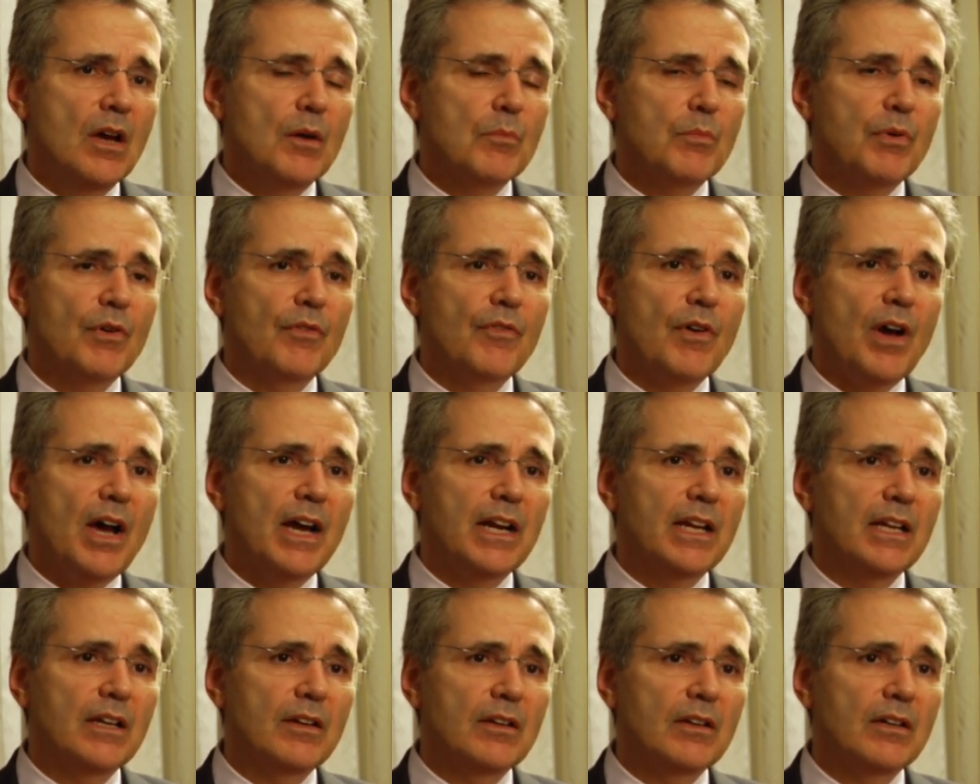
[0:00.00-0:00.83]

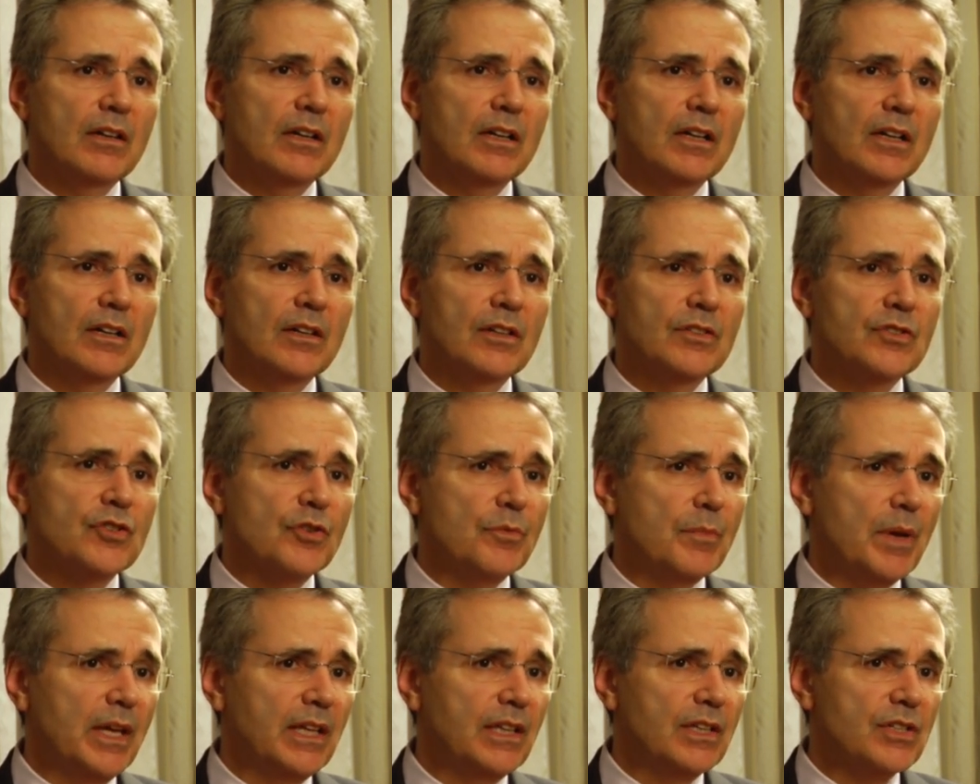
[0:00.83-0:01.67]
providing a
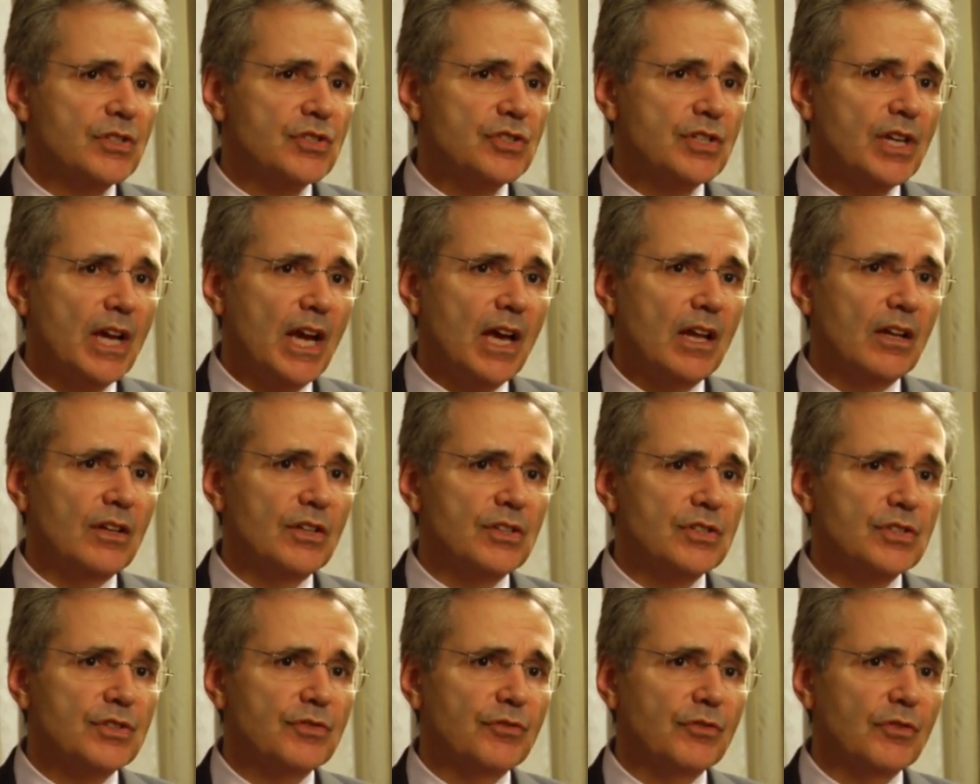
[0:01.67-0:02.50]
tremendous
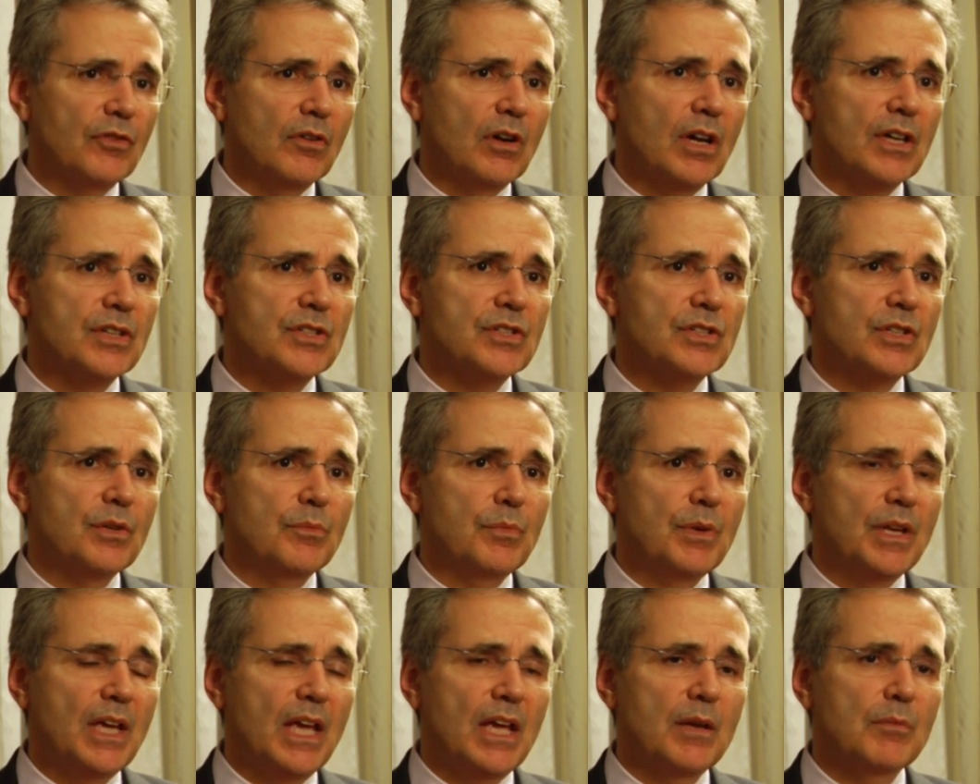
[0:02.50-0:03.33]
challenge for us to
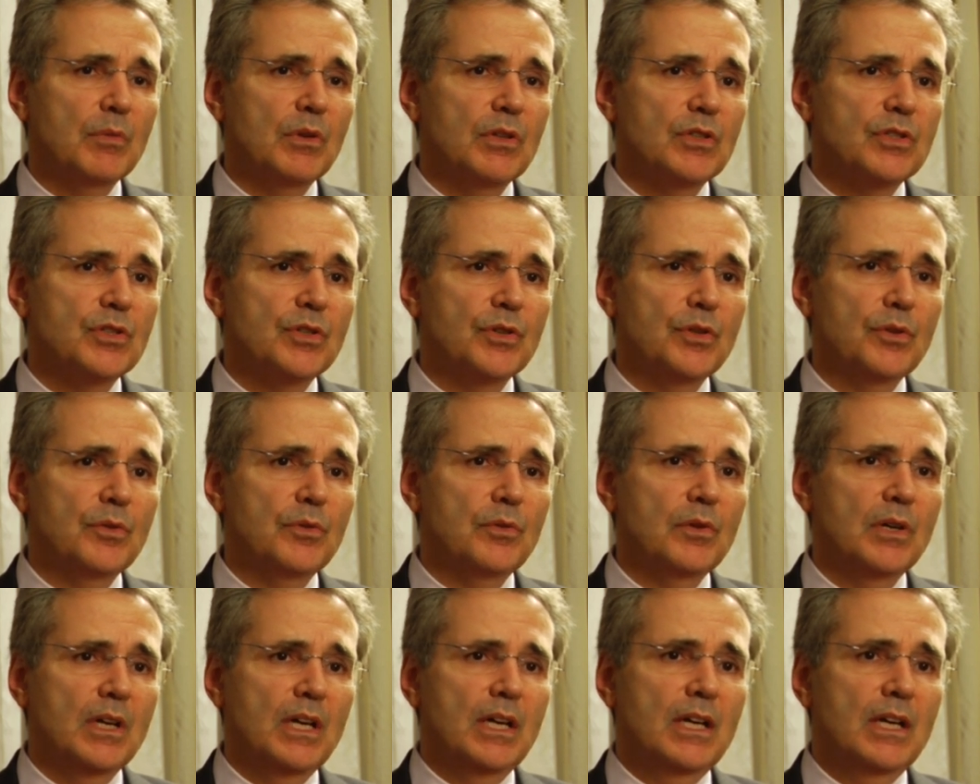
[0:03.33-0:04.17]
be able to